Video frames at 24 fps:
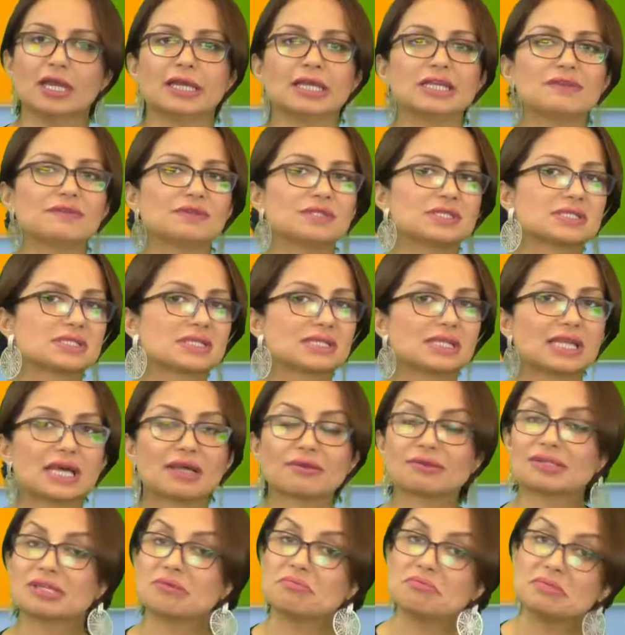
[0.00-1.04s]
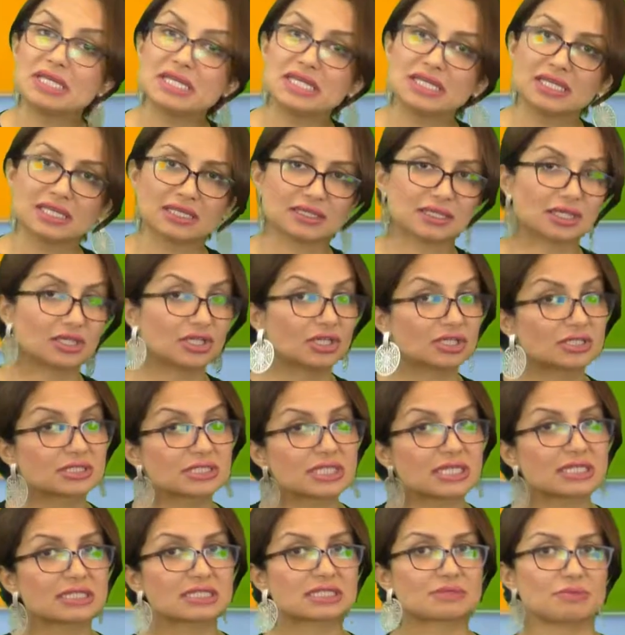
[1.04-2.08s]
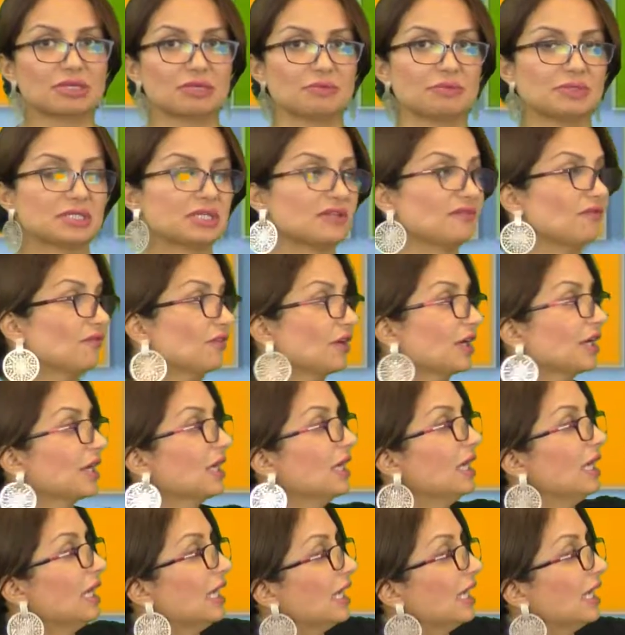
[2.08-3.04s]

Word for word: If it is a noun, the meaning, the context may be different.